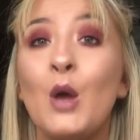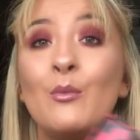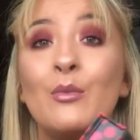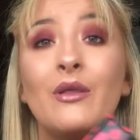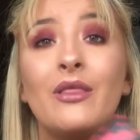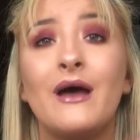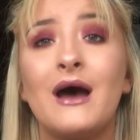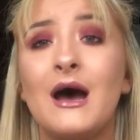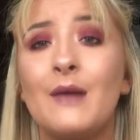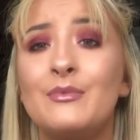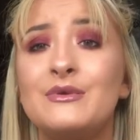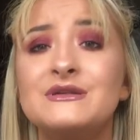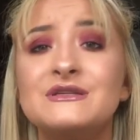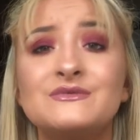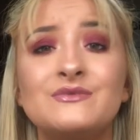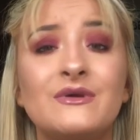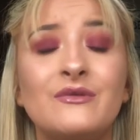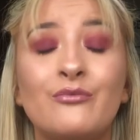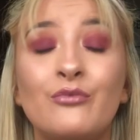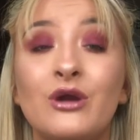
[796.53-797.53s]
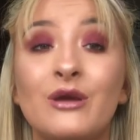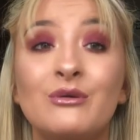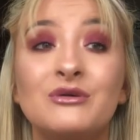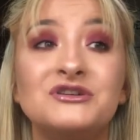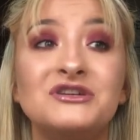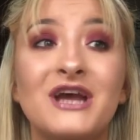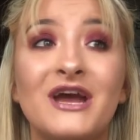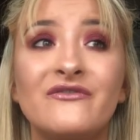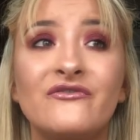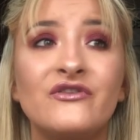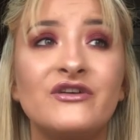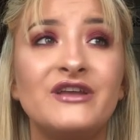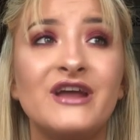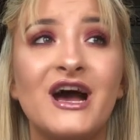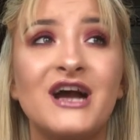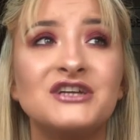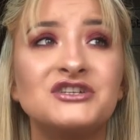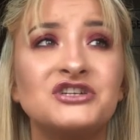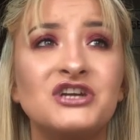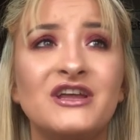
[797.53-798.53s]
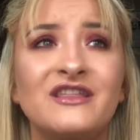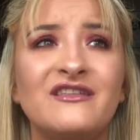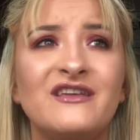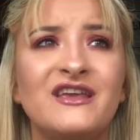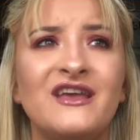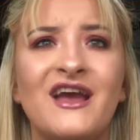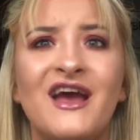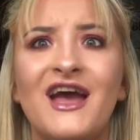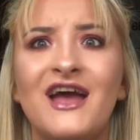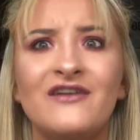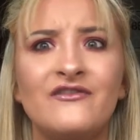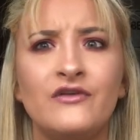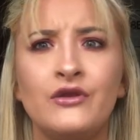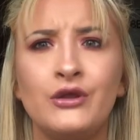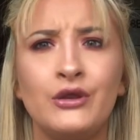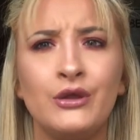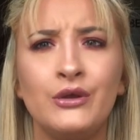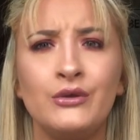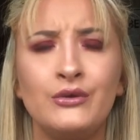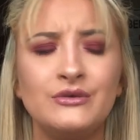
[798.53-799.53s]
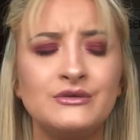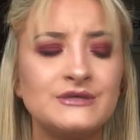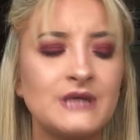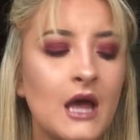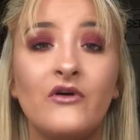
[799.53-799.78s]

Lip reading: but that happens with pretty much every dark shade that you ever use.